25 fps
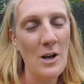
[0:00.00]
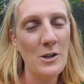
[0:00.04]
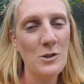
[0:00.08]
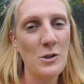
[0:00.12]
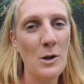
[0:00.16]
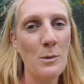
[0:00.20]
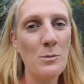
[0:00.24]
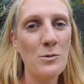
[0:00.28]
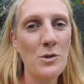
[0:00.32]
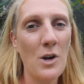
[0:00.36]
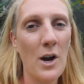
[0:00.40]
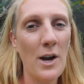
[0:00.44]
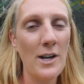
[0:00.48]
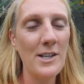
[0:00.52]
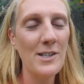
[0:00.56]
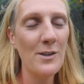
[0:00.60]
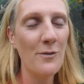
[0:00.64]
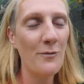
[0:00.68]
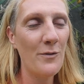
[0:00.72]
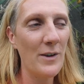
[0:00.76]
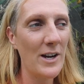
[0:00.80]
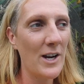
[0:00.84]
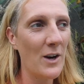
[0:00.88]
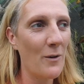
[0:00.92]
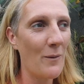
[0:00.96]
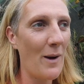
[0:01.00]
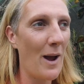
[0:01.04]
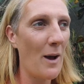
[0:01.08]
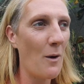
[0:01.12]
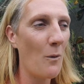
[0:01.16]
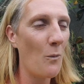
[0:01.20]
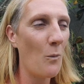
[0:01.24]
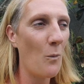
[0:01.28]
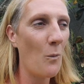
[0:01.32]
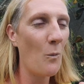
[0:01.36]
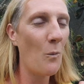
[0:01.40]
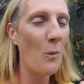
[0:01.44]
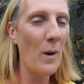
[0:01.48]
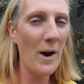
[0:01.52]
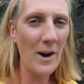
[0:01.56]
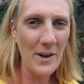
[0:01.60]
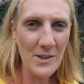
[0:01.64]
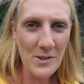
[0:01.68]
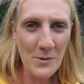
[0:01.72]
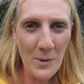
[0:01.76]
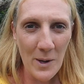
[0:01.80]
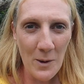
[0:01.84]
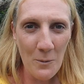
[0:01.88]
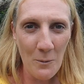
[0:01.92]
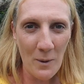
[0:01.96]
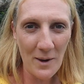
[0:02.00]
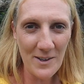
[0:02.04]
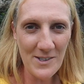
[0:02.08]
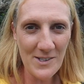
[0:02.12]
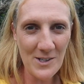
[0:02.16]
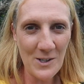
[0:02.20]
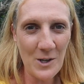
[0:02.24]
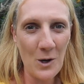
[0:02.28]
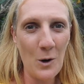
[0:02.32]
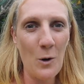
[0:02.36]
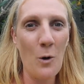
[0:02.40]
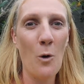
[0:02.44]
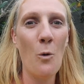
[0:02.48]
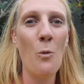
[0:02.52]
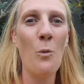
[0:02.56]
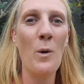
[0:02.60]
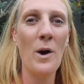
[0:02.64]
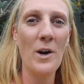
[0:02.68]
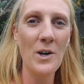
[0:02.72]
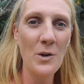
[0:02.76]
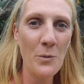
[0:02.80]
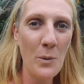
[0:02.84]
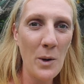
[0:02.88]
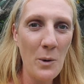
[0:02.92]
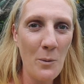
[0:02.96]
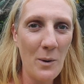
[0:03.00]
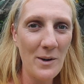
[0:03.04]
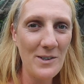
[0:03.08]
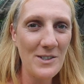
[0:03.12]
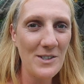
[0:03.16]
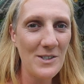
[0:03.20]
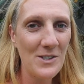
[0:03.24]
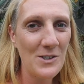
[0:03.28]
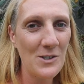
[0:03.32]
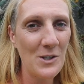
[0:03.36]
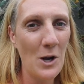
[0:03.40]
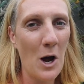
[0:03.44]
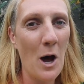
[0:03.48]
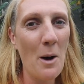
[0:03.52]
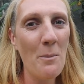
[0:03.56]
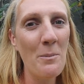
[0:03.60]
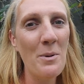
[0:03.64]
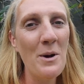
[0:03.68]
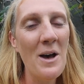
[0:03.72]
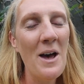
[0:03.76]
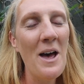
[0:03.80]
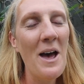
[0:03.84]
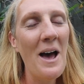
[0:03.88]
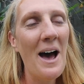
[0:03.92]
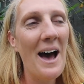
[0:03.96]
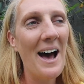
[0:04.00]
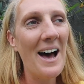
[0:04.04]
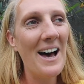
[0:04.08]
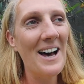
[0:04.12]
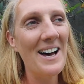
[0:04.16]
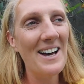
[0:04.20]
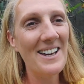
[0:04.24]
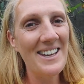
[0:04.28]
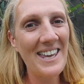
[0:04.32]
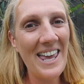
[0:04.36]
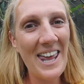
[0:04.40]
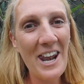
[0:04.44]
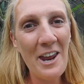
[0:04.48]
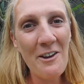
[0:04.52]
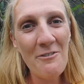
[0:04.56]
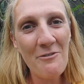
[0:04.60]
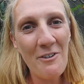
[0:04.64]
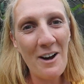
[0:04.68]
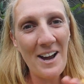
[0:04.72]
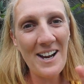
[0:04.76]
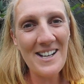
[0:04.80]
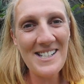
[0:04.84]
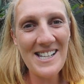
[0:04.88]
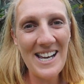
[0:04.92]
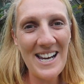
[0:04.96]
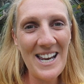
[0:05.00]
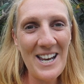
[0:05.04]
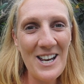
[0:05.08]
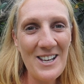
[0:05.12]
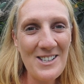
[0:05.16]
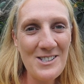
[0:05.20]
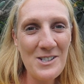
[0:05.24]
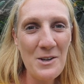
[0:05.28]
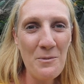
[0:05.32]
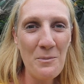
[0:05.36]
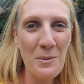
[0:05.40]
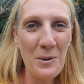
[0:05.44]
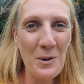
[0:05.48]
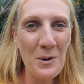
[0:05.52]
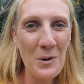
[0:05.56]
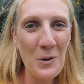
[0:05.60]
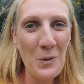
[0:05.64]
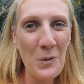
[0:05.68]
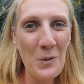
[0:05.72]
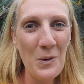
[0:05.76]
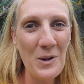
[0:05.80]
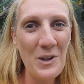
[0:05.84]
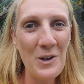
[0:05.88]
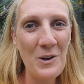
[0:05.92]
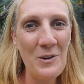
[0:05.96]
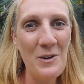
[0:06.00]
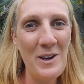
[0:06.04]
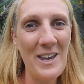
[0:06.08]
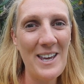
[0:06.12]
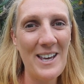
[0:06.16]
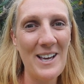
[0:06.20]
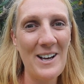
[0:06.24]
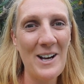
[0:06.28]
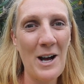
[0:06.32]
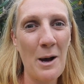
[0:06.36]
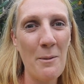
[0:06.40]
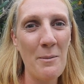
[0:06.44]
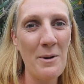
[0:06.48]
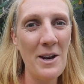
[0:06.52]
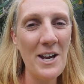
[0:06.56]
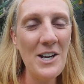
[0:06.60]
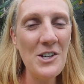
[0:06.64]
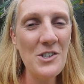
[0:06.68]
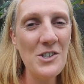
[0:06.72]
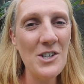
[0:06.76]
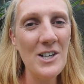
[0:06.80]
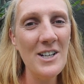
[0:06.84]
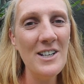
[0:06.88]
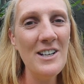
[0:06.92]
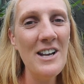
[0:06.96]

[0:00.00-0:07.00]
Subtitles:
So I'm trying to figure out, where do I want to go, where do I want to stop, can I find any super cool unique accommodation?